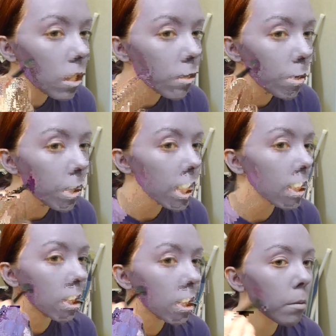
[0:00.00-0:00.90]
And if you find
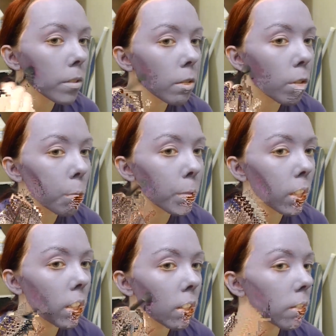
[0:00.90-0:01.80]
that some of it rubs
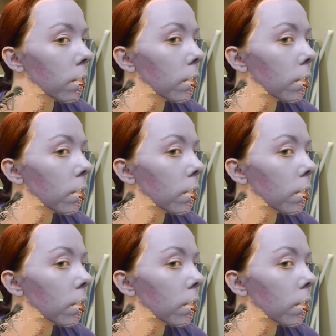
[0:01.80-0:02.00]
off